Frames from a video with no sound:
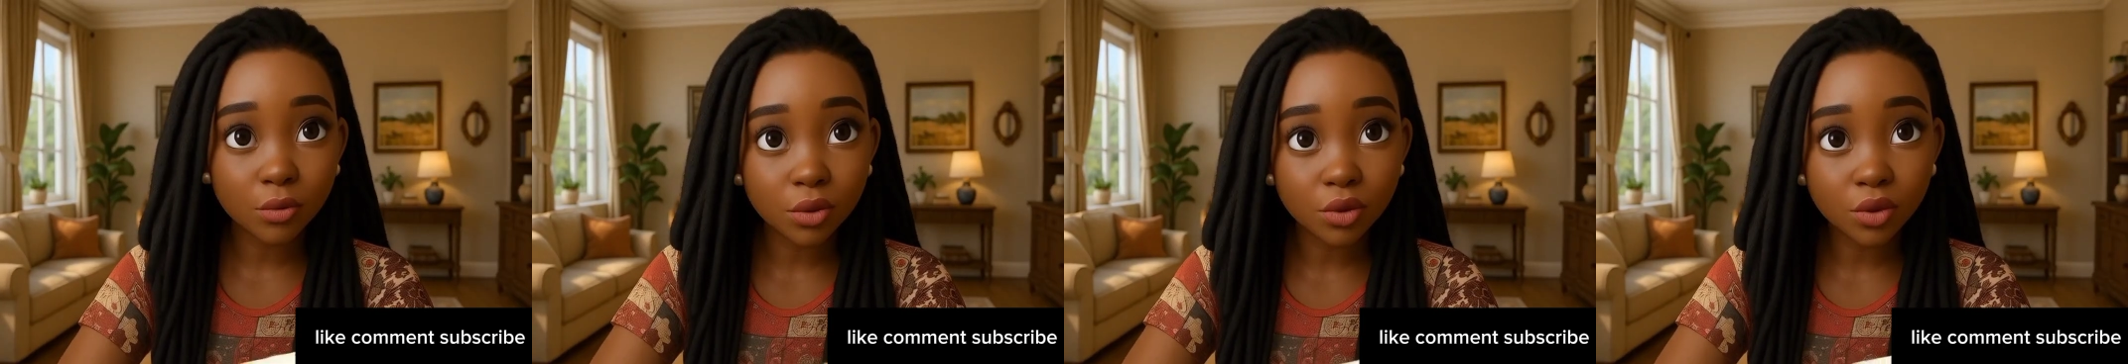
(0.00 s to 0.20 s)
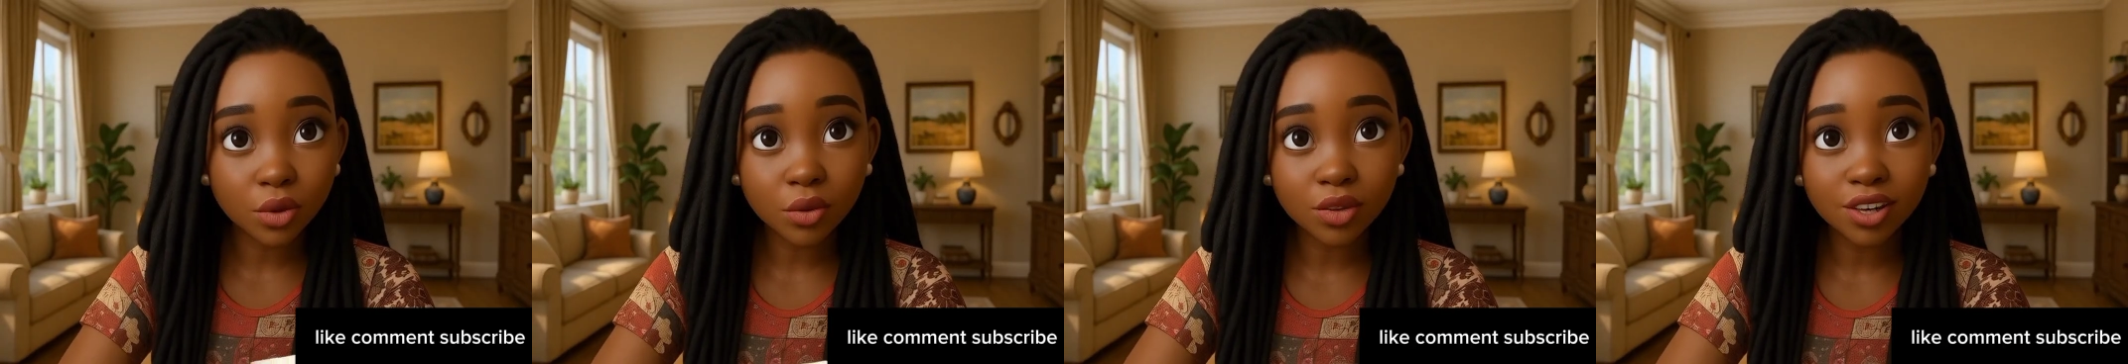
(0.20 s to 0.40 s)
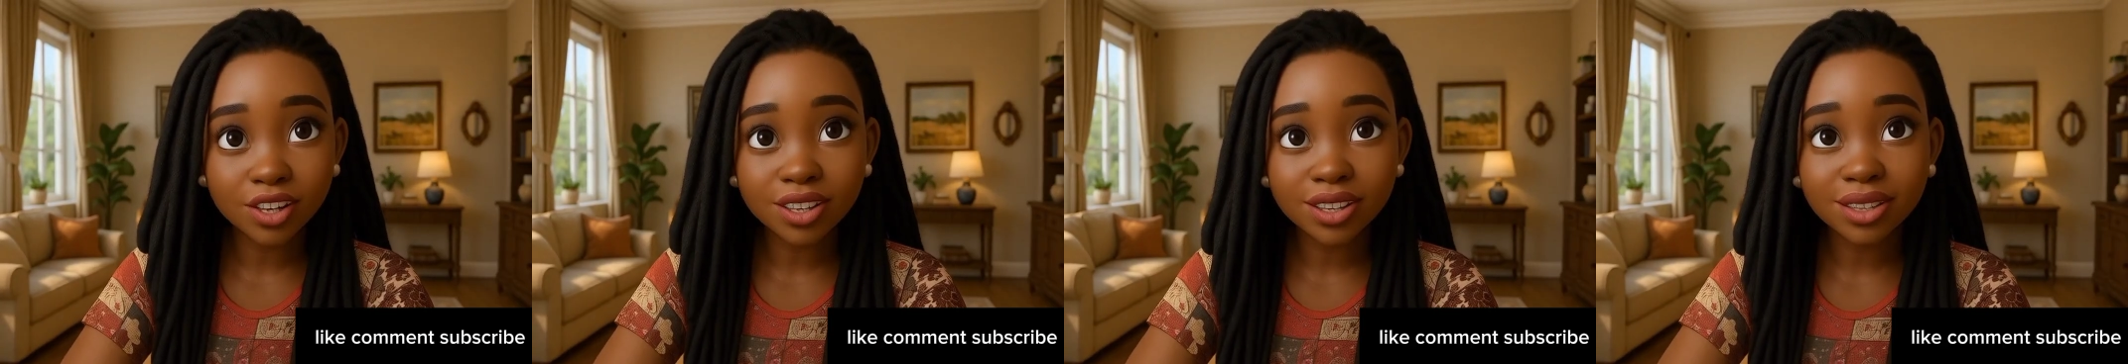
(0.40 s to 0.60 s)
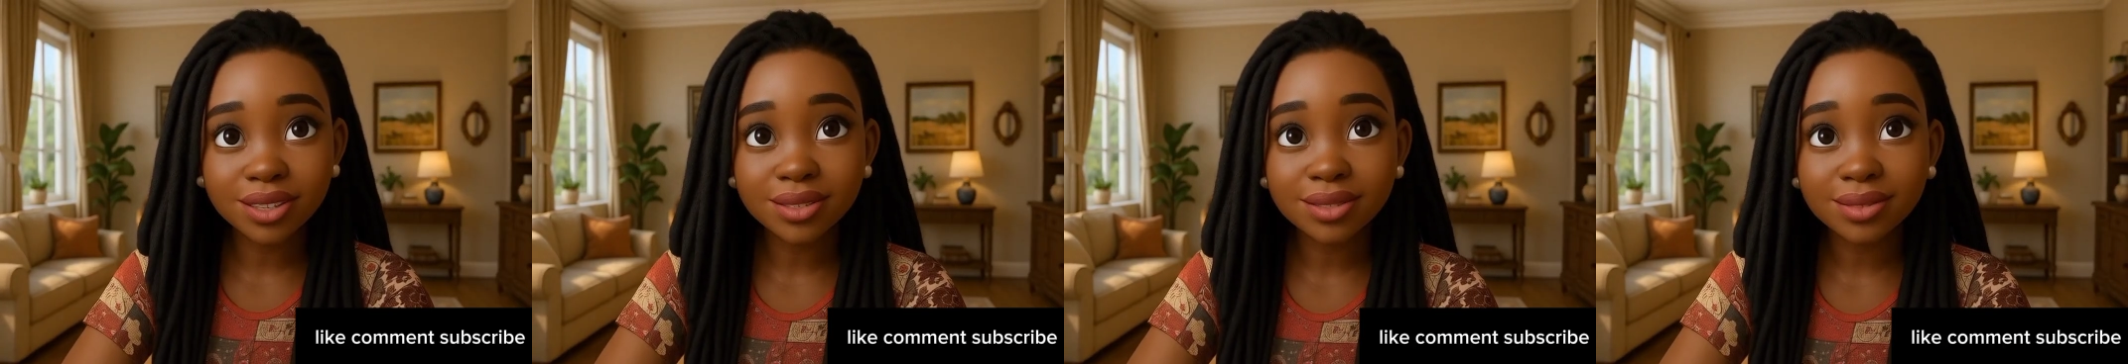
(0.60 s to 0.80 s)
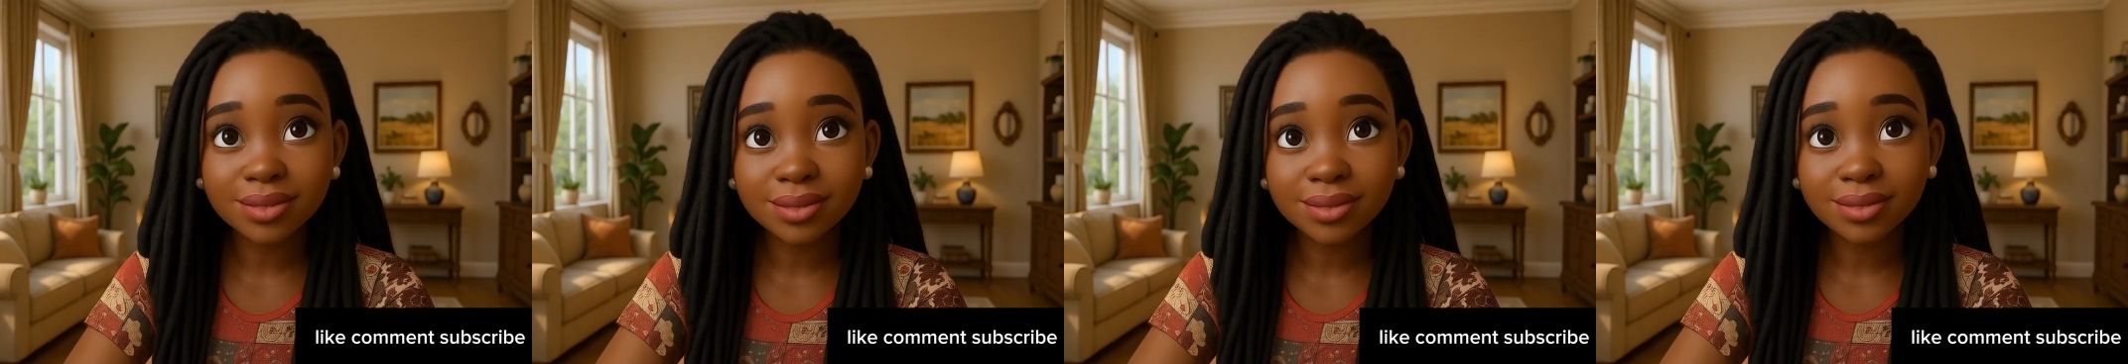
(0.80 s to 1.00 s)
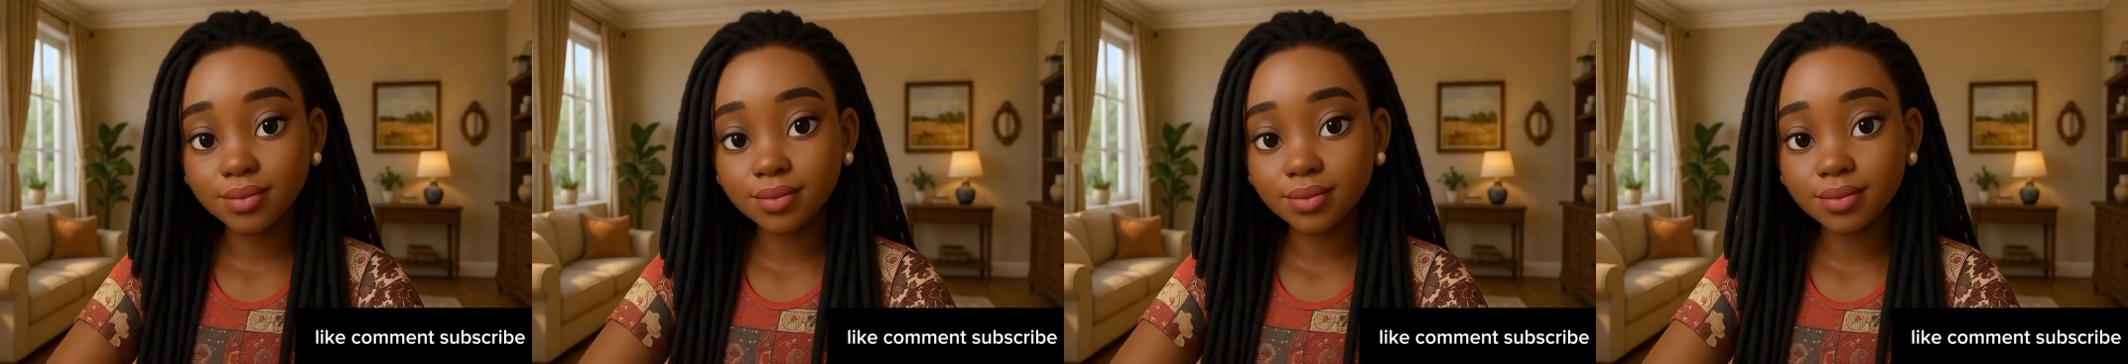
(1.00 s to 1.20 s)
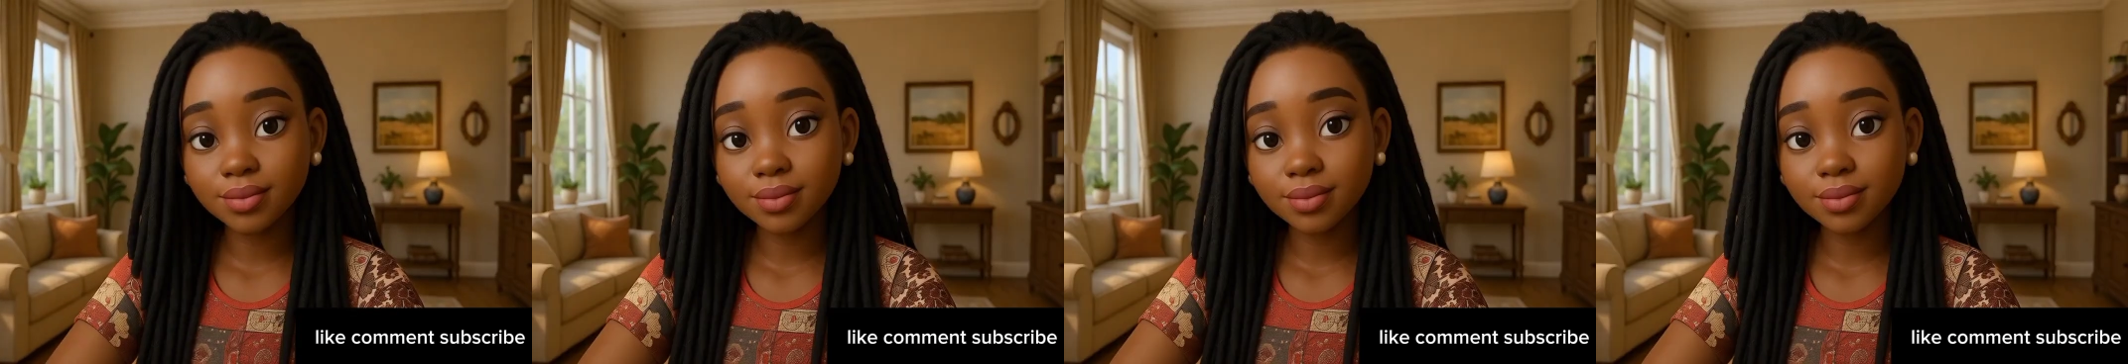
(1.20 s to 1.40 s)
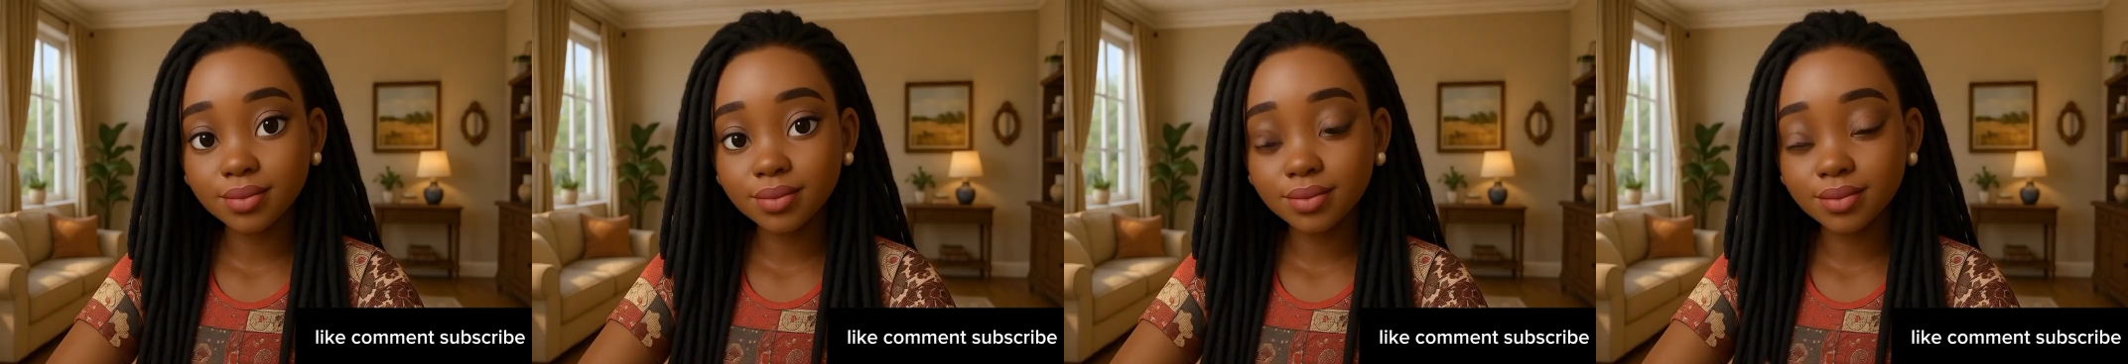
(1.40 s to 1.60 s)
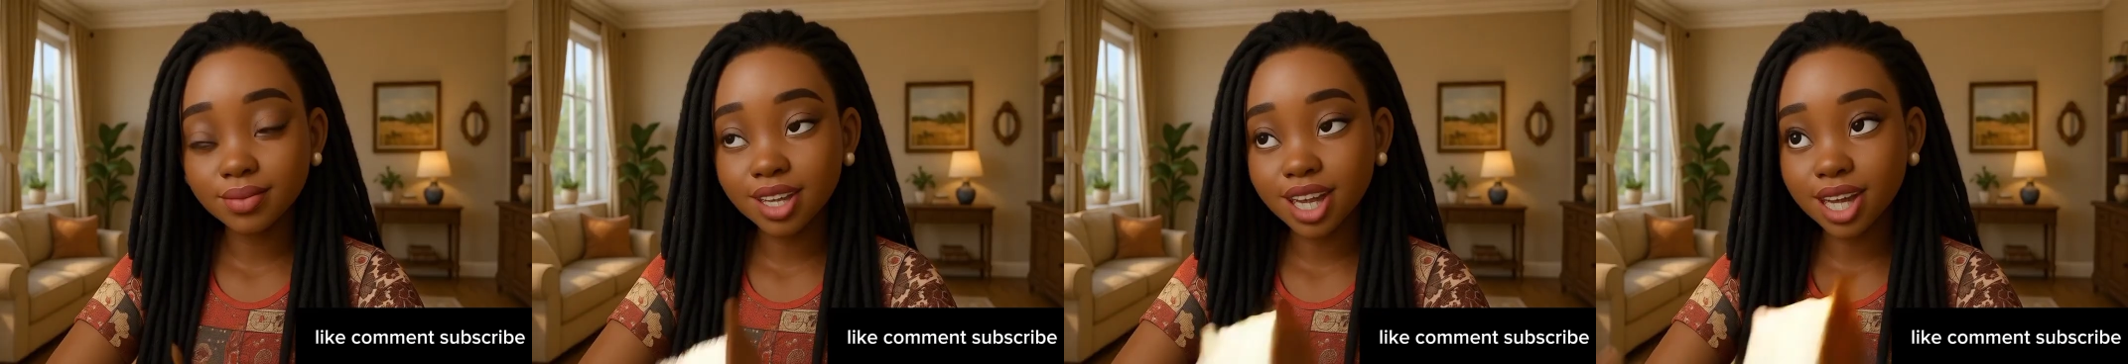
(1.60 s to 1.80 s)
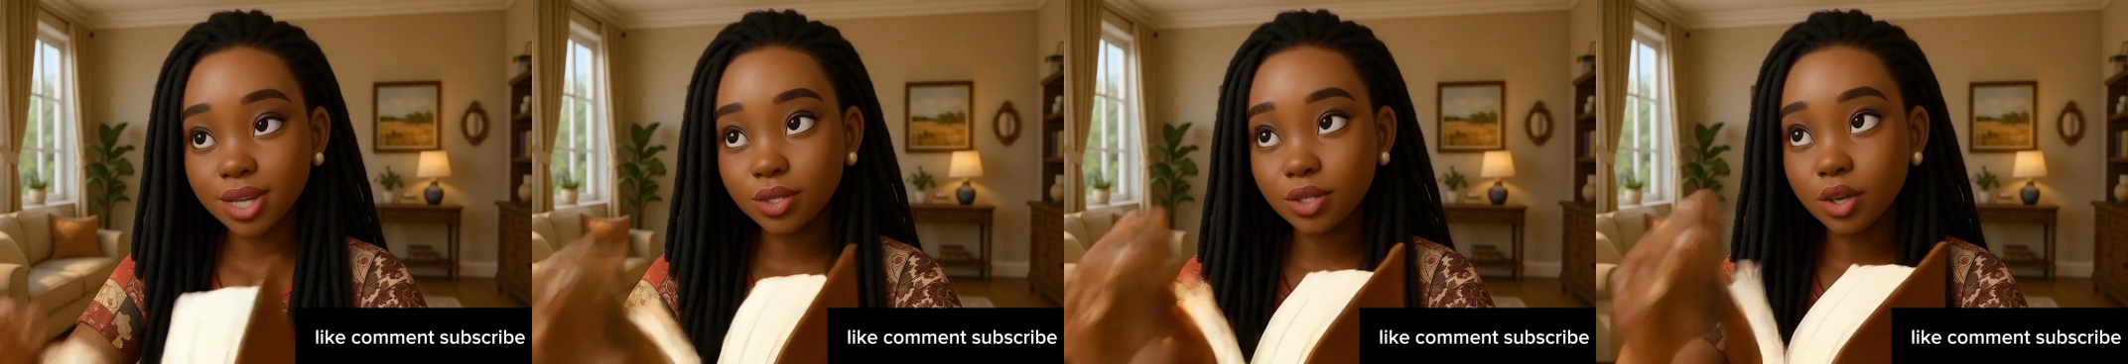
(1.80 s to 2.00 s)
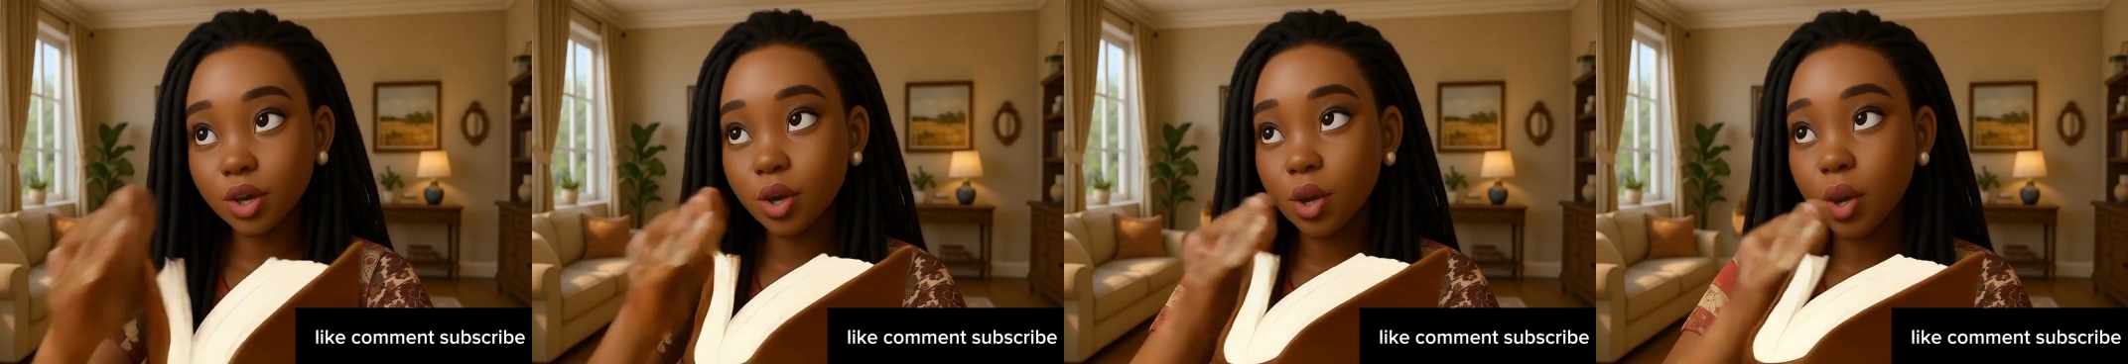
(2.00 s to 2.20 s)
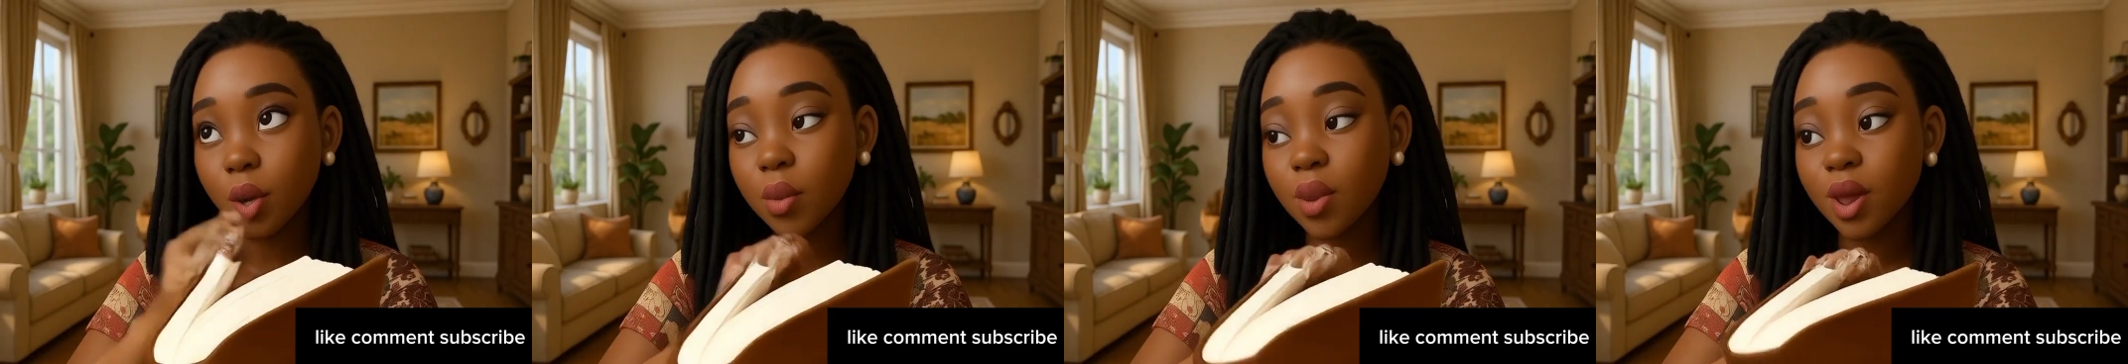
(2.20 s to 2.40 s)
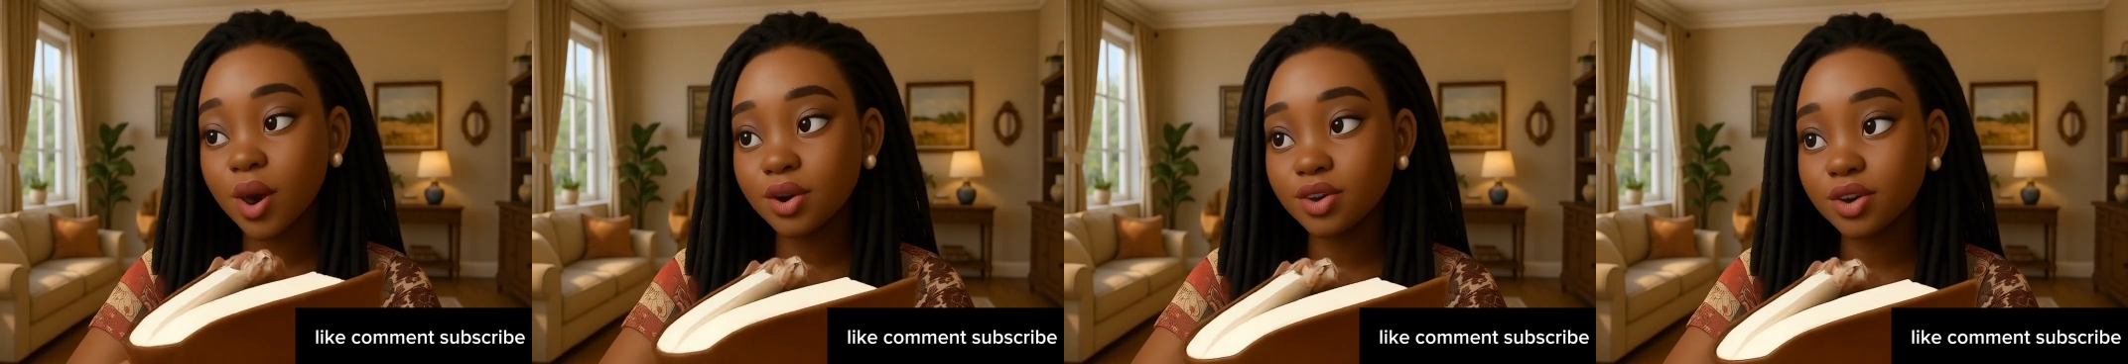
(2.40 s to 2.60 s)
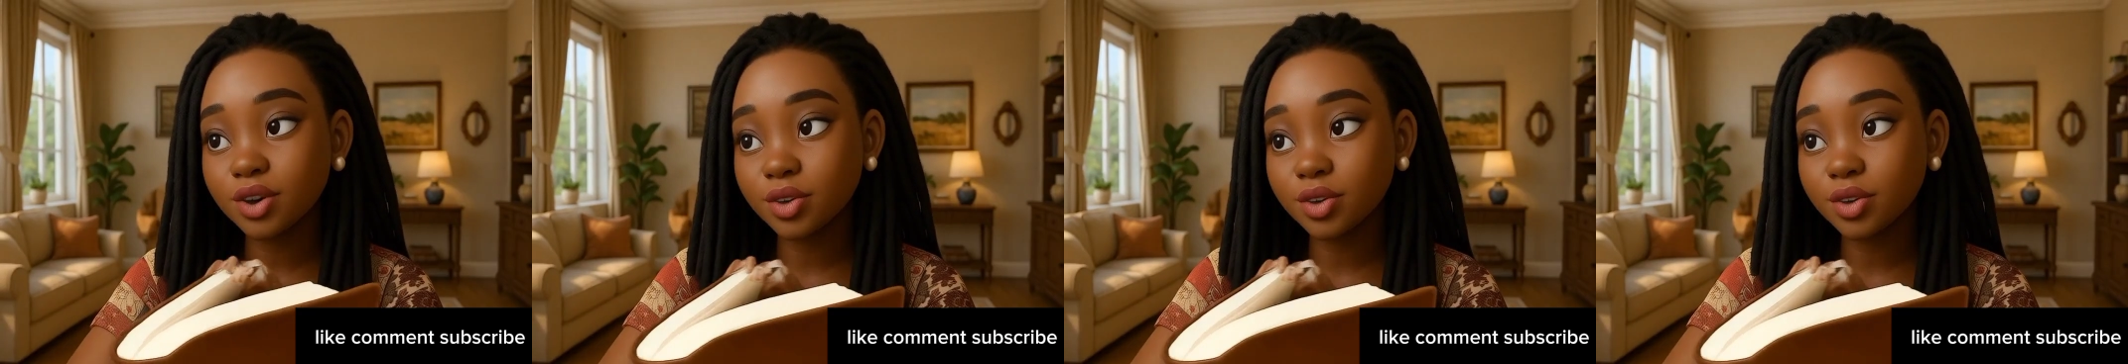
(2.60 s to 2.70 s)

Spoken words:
the live stream could reach every word.